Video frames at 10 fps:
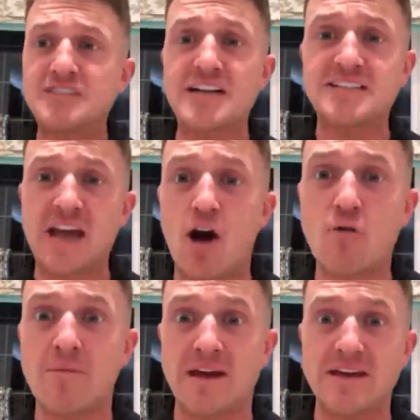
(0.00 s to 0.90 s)
I've said,
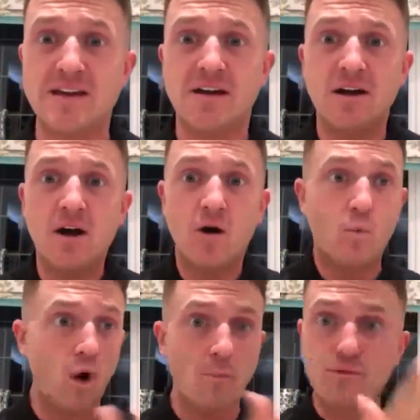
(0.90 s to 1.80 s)
tell me
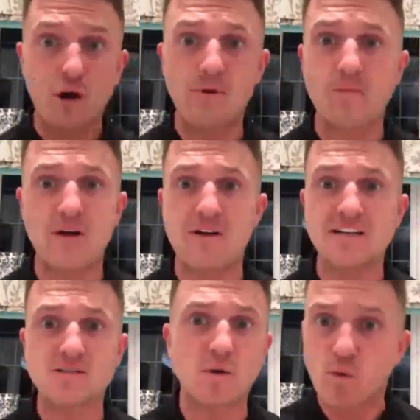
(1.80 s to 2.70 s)
what problem
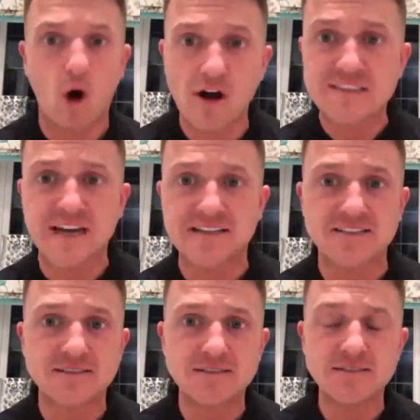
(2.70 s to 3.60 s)
there is with what I
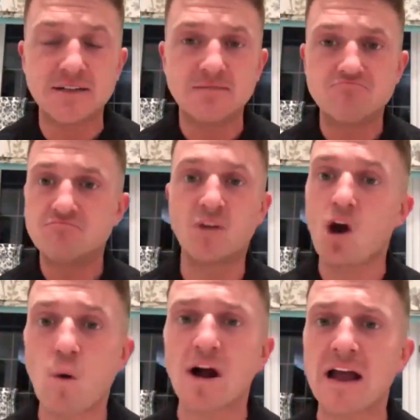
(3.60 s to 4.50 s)
said.
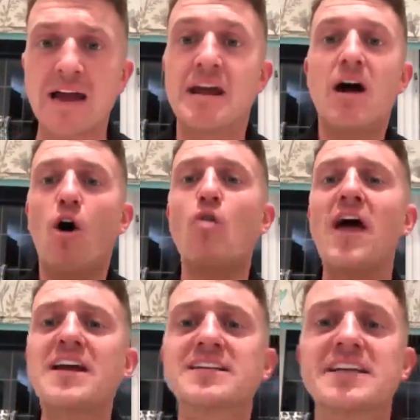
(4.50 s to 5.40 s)
No one can.
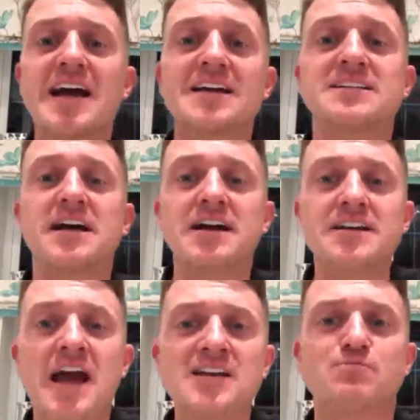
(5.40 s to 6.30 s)
All they can say is,
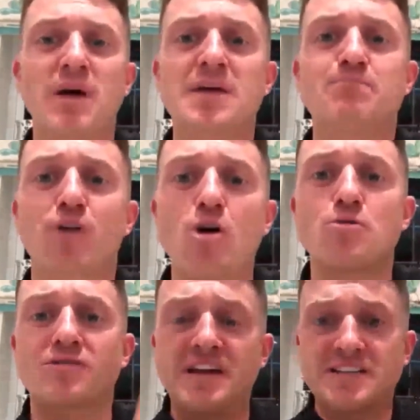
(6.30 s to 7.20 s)
yes, but it
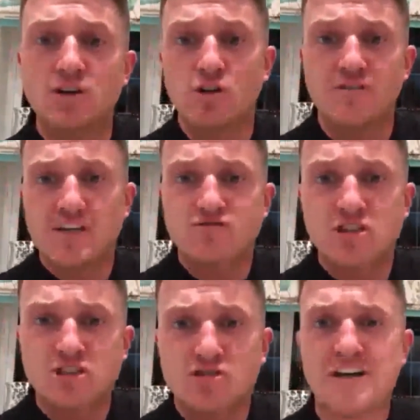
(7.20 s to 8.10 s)
broke this
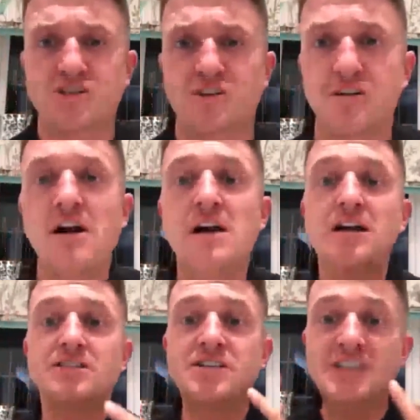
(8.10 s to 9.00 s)
restriction.
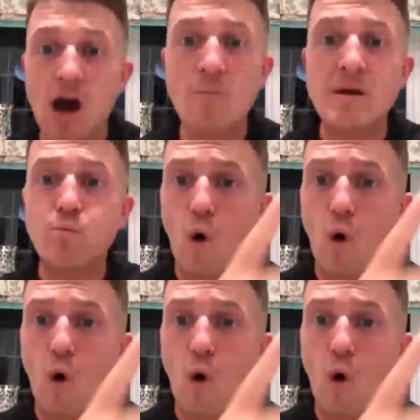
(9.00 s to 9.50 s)
So tell